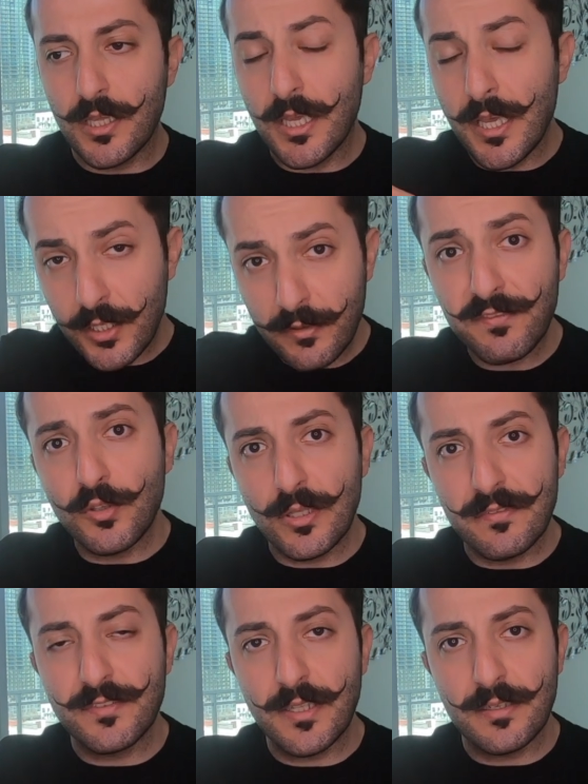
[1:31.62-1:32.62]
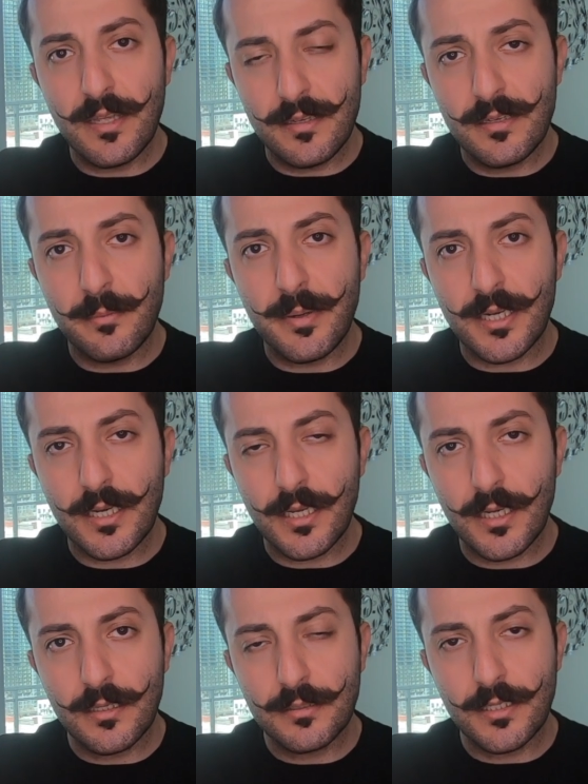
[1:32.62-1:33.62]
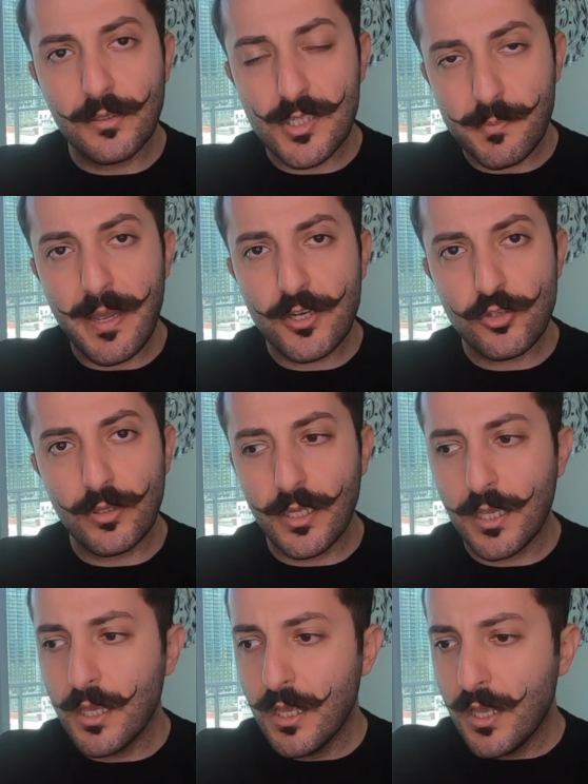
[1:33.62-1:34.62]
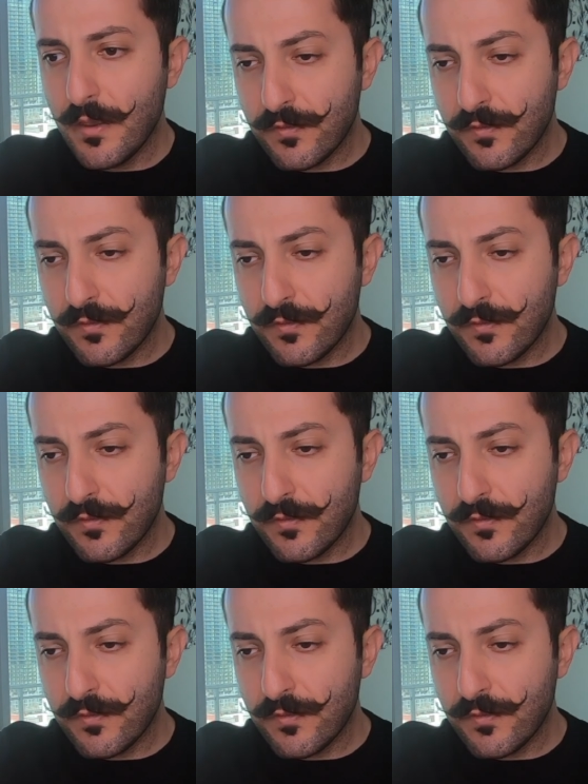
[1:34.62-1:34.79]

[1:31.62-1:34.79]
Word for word: if you live in, in America, you know, especially,